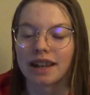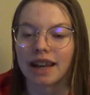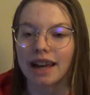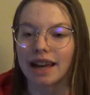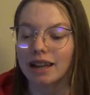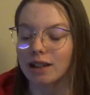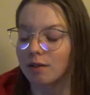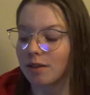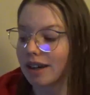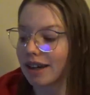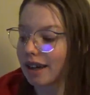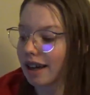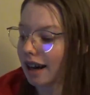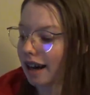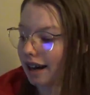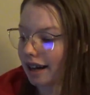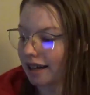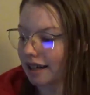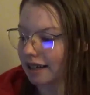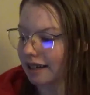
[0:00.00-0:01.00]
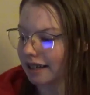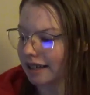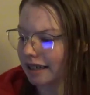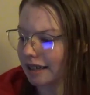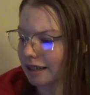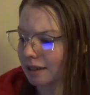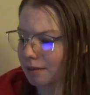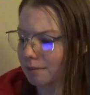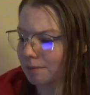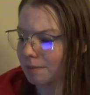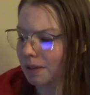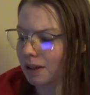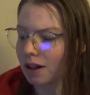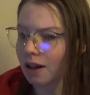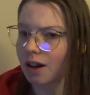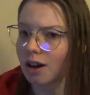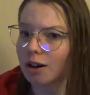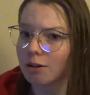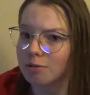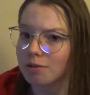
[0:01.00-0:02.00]
Anyway, I am
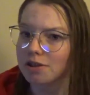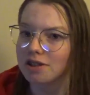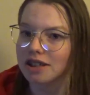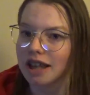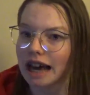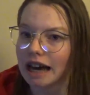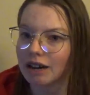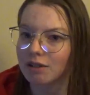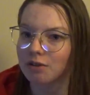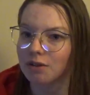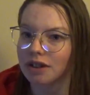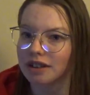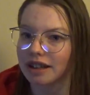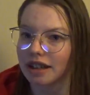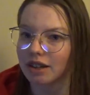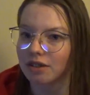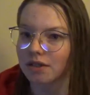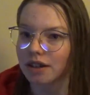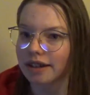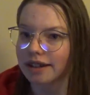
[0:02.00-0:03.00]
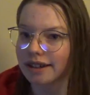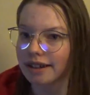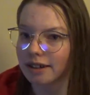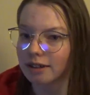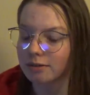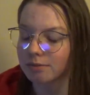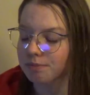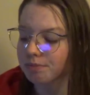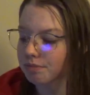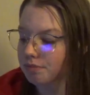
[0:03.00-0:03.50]
almost halfway done right now.